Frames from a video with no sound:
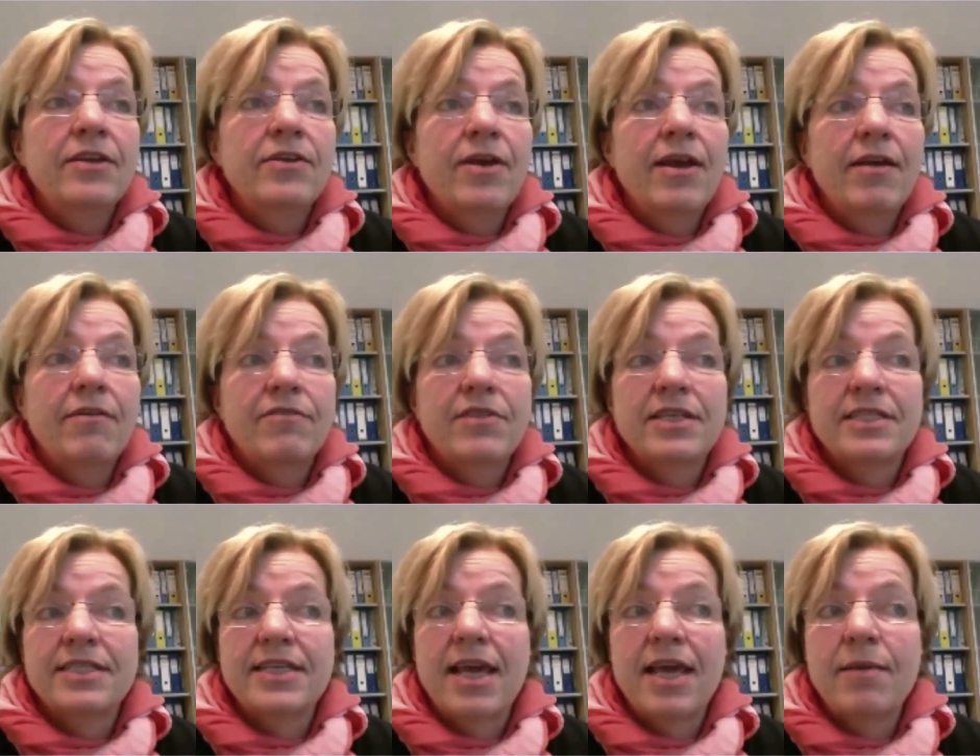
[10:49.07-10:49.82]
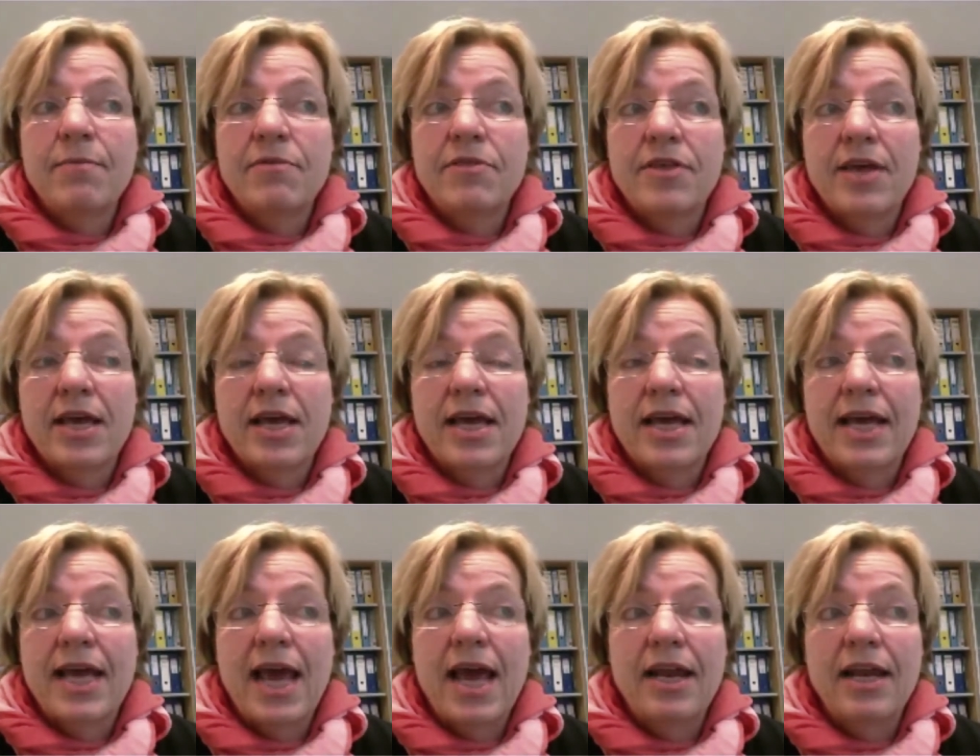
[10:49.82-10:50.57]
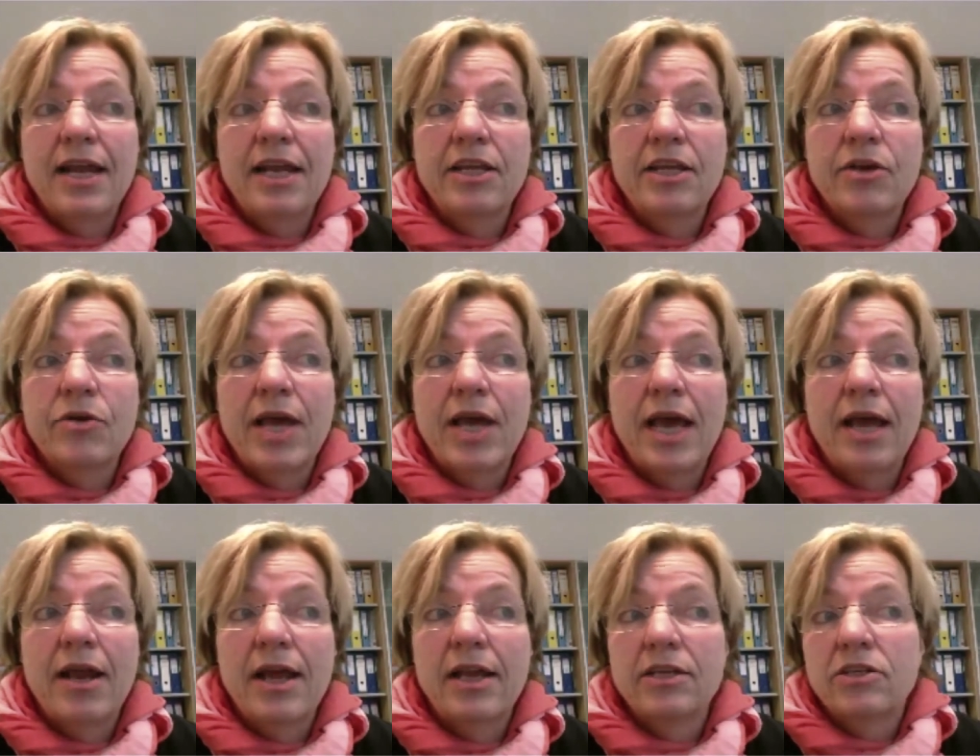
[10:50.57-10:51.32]
you have the same thing again, and you can
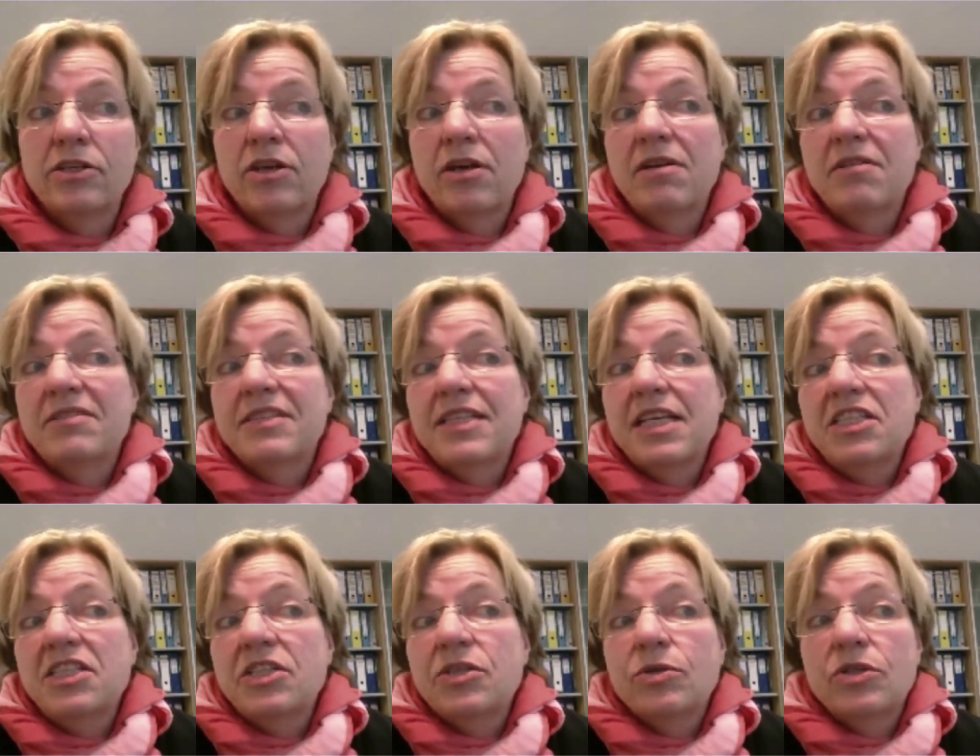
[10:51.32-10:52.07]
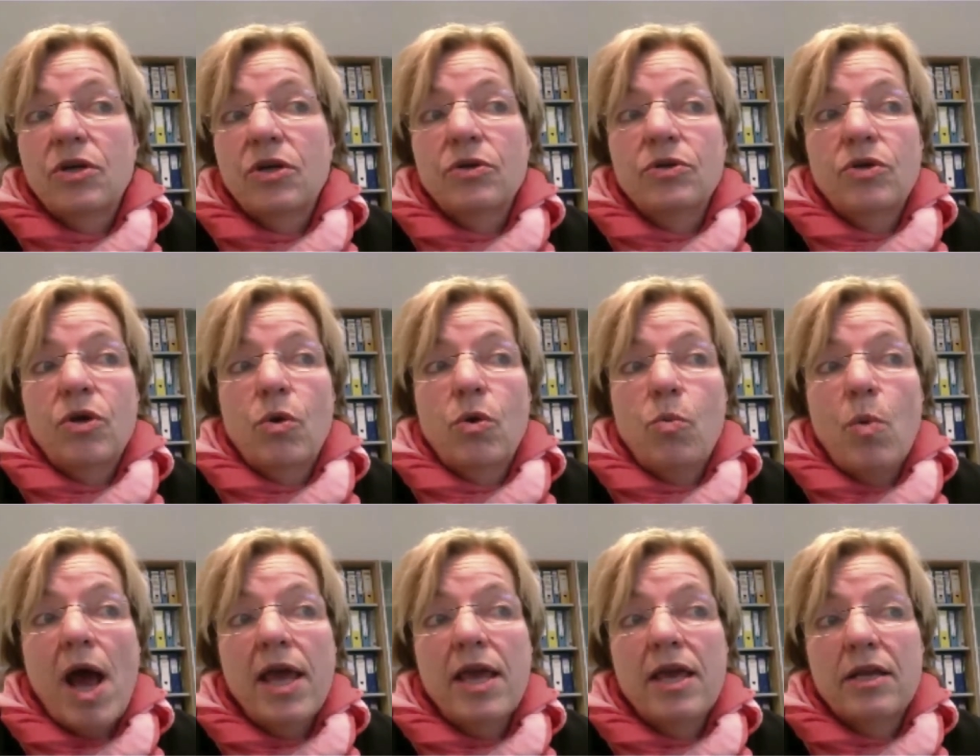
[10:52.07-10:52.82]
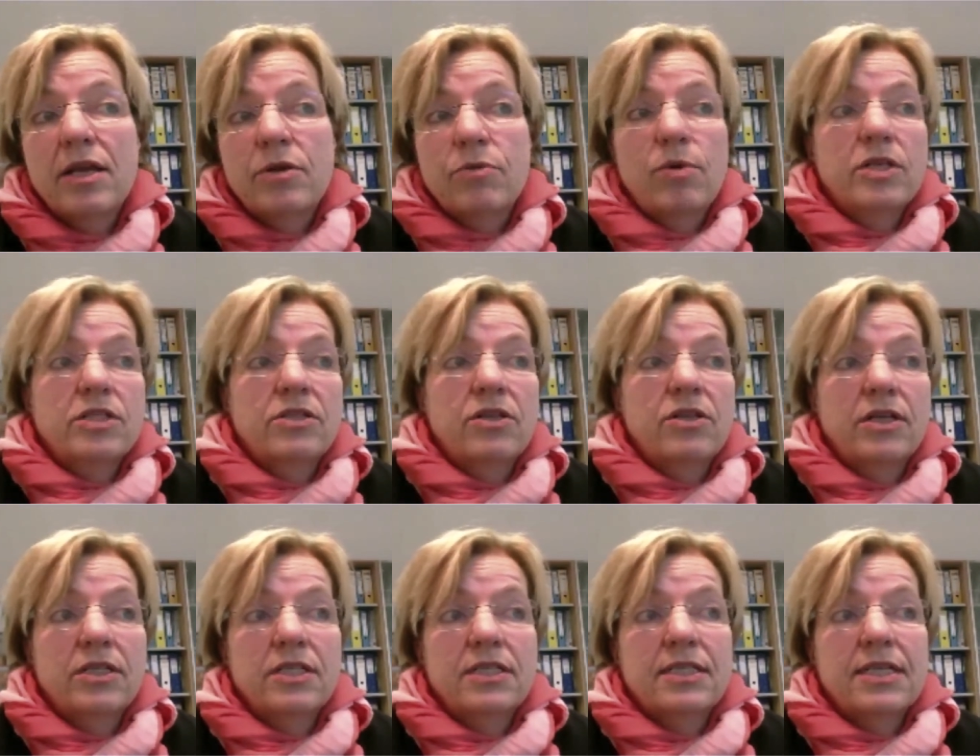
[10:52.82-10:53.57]
and since you don't know why it was not
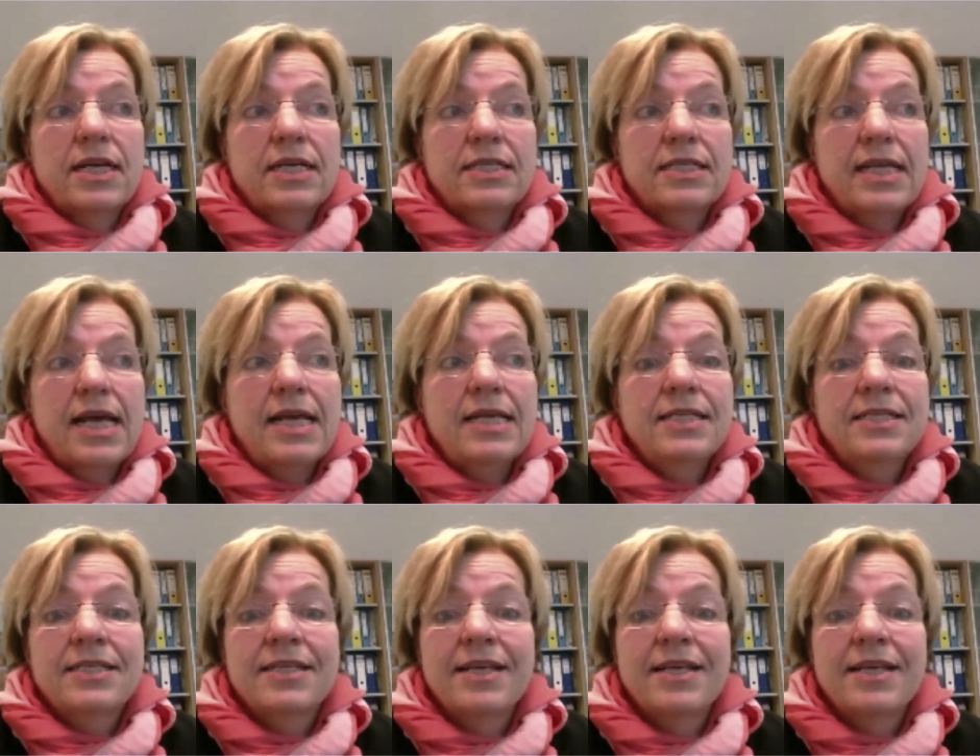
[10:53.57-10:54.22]
a success,